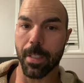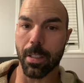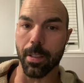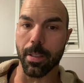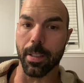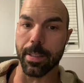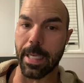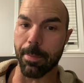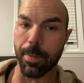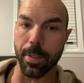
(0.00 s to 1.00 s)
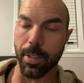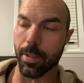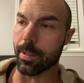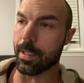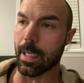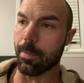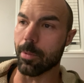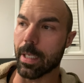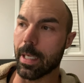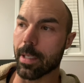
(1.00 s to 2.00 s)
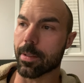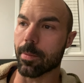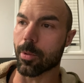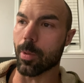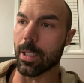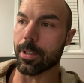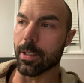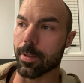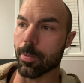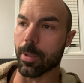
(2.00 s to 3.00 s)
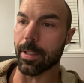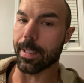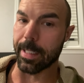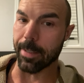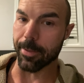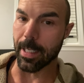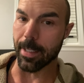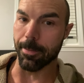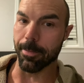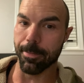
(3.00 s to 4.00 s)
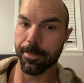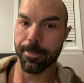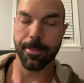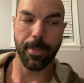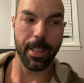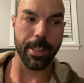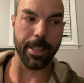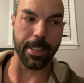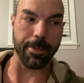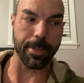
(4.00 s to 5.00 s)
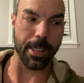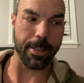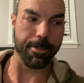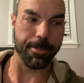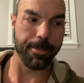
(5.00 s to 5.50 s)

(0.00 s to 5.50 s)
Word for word: And as happens all the time when I ask him questions where I think I've got him, I think I've got him.